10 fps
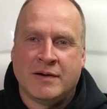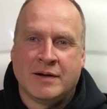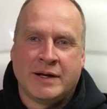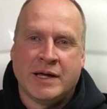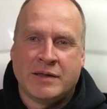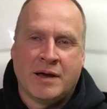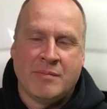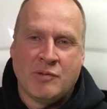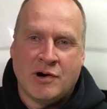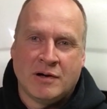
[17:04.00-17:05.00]
got to get
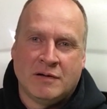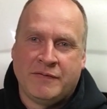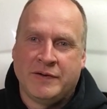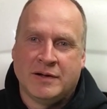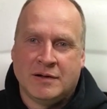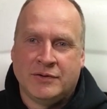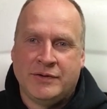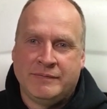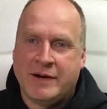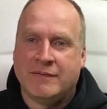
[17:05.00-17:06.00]
that bottle filled
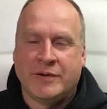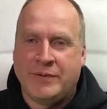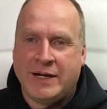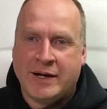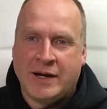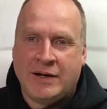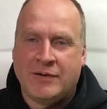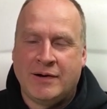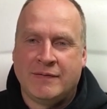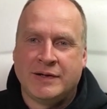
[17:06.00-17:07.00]
every weekend
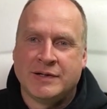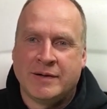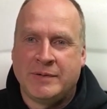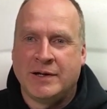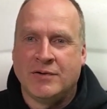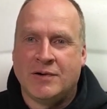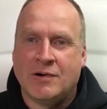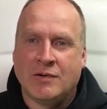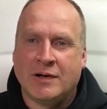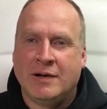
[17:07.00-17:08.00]
or every time you go
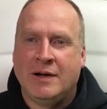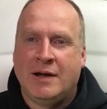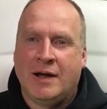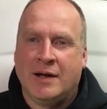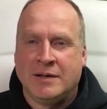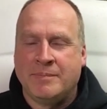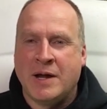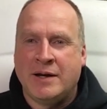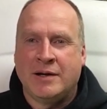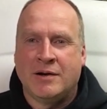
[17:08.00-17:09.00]
out. And
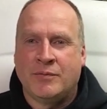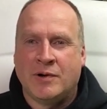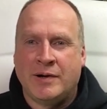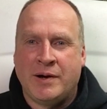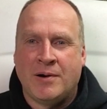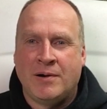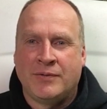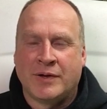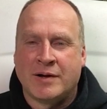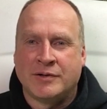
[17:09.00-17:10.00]
depending on where you are in
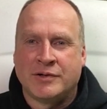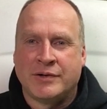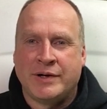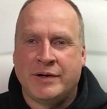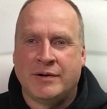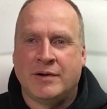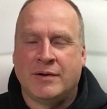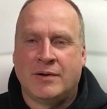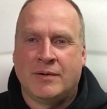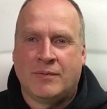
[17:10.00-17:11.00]
the country
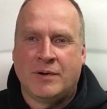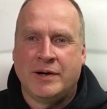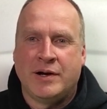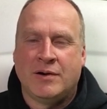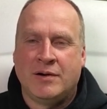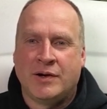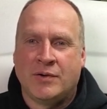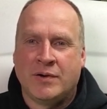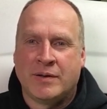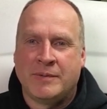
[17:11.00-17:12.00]
or where you are in
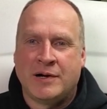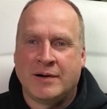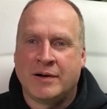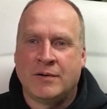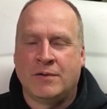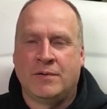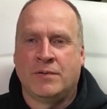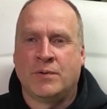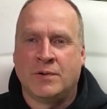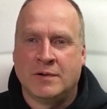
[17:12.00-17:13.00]
North America or
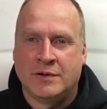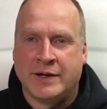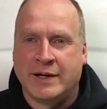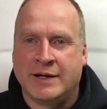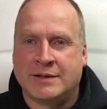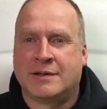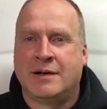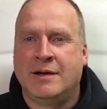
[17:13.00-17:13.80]
the world, I guess,